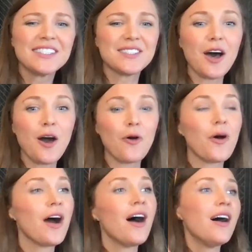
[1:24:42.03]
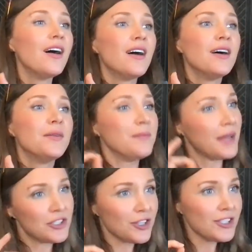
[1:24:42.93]
So
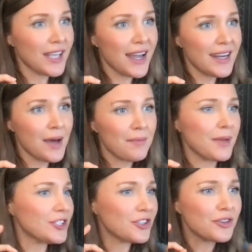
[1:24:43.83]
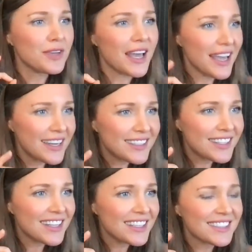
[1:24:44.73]
make sure you sign up, make sure you get
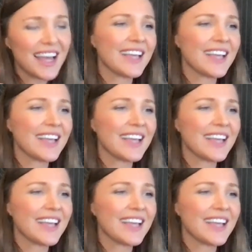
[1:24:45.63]
into this.